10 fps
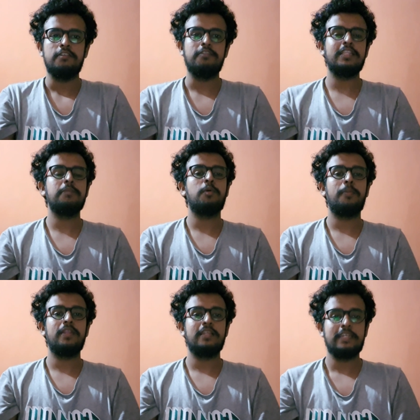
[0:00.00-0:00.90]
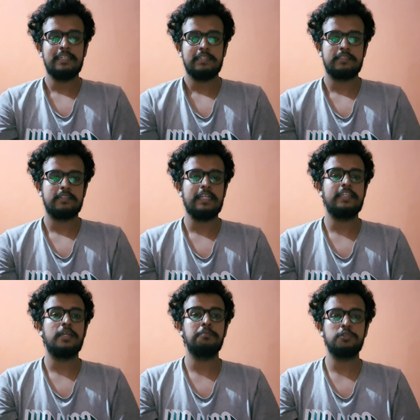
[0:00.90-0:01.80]
When the mobile
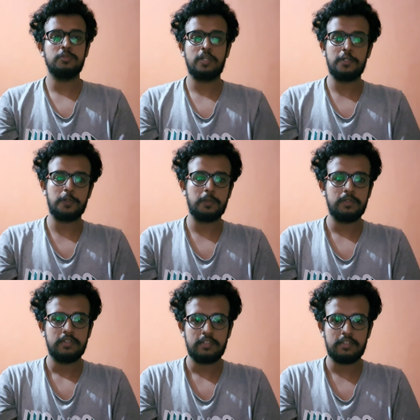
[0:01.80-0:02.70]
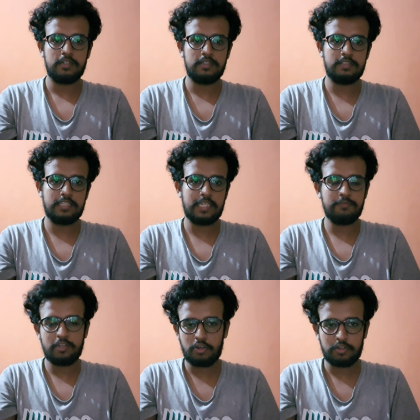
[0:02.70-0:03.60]
heat come to control, the
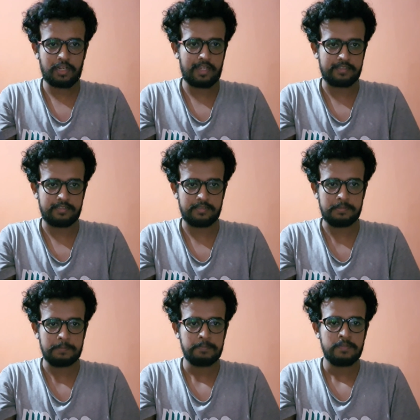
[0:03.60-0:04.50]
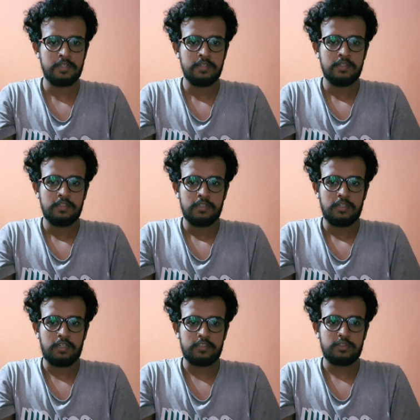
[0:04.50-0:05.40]
game will not lag then.
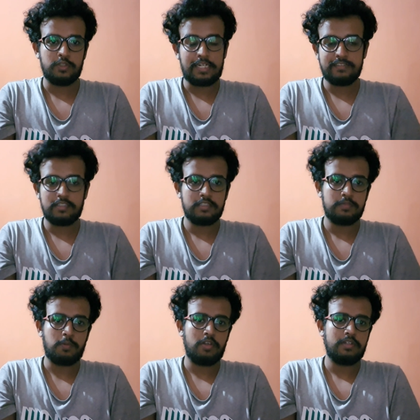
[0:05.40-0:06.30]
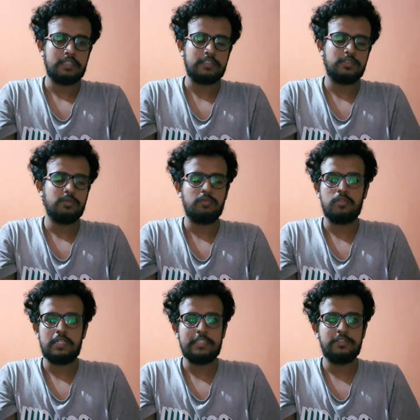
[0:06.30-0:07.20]
So that is a small issue.
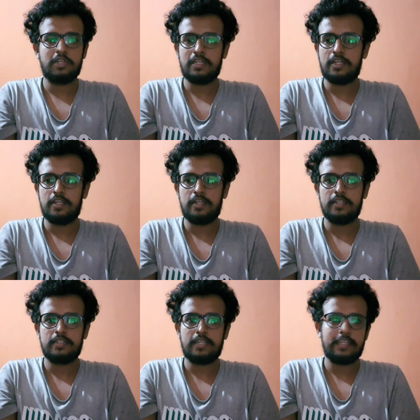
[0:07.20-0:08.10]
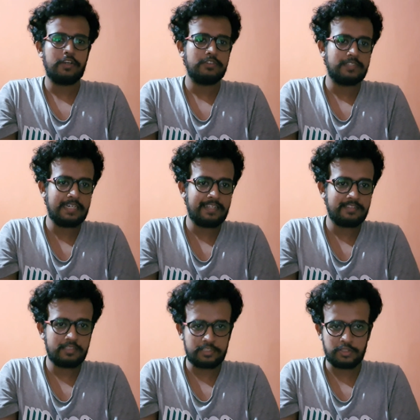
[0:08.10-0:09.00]
I cannot say it
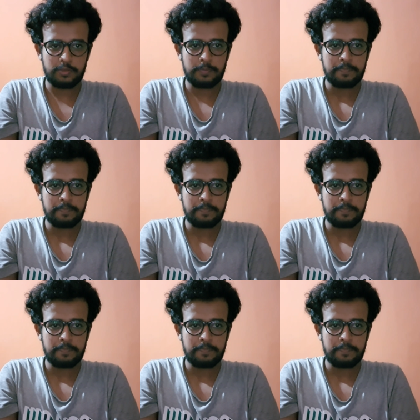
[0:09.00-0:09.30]
as an issue.